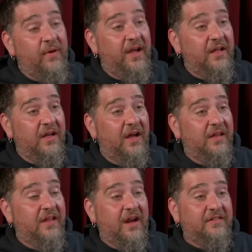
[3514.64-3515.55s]
way,
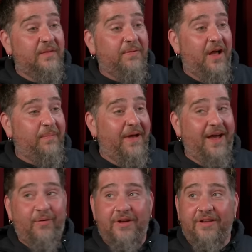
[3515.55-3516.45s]
not a Ziploc
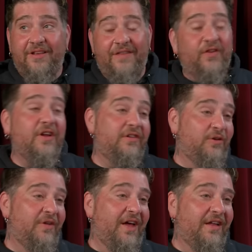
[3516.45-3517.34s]
bag where you, if you're gonna
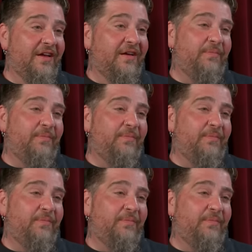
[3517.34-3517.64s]
do that,